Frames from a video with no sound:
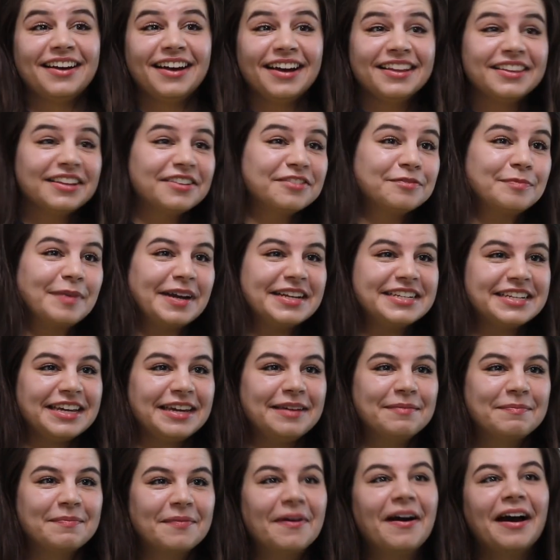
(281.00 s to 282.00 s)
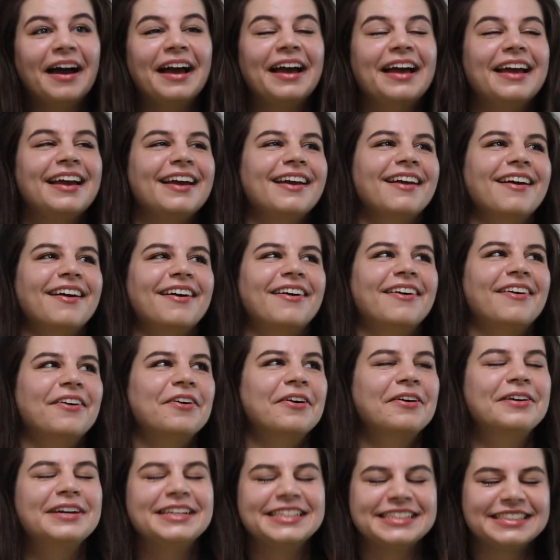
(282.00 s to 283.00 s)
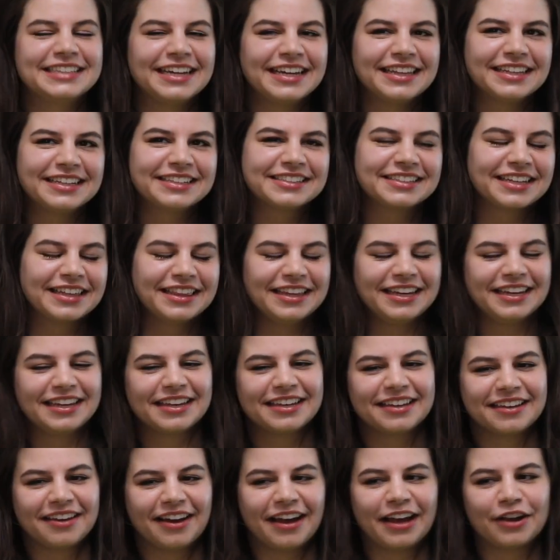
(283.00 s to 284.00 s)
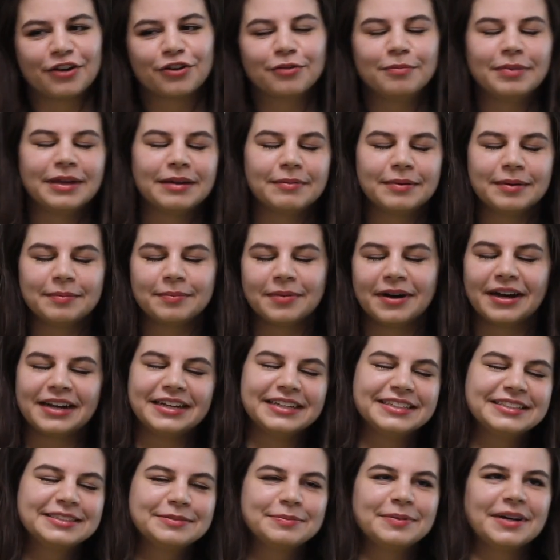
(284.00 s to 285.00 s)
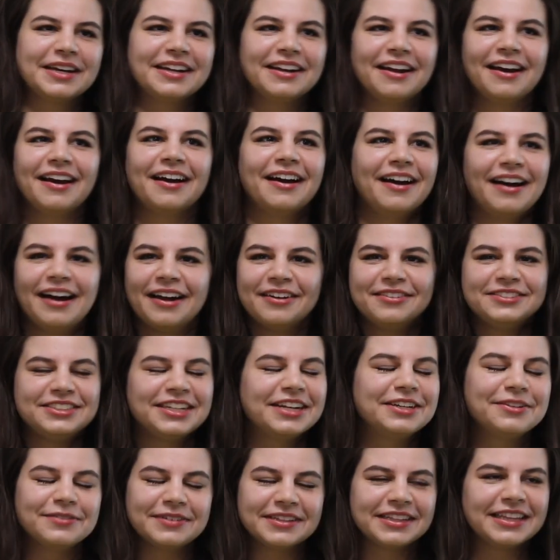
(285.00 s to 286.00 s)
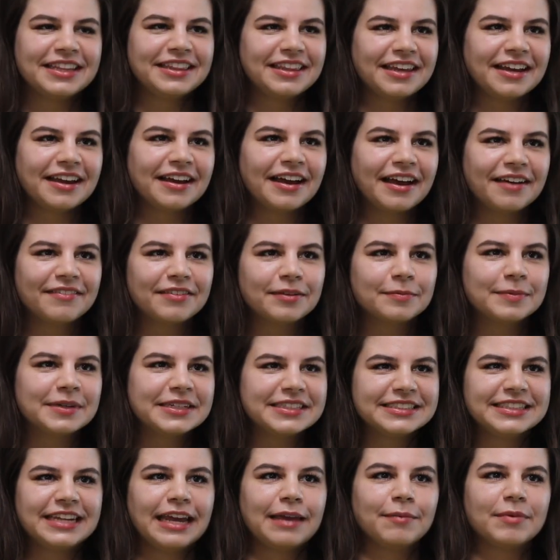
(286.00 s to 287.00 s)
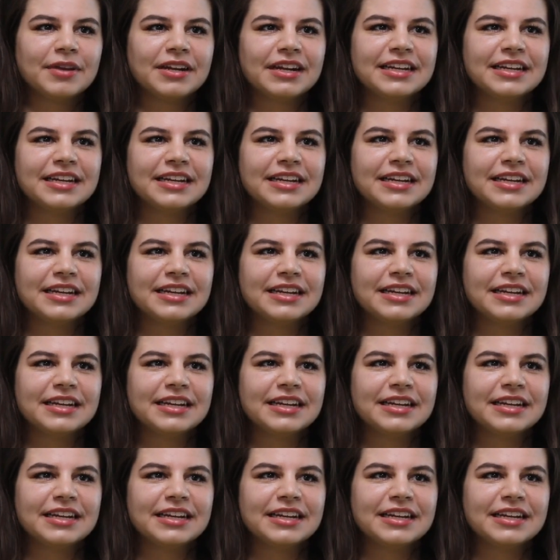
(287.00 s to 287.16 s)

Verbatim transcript: I love my team. I always say this, I think I could be a bit biased, but I genuinely think I have the best team in